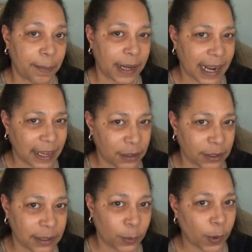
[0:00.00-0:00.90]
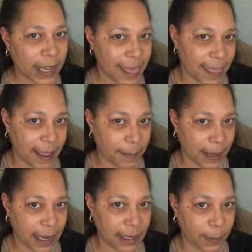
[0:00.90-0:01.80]
but I could weigh them
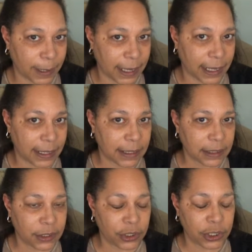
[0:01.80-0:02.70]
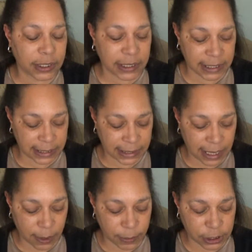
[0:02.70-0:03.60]
anyway, just to
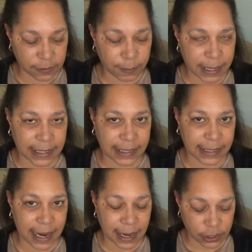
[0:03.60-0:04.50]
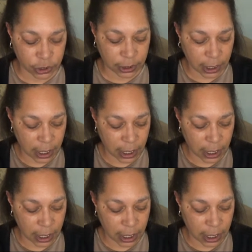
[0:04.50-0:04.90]
see how much of my stash.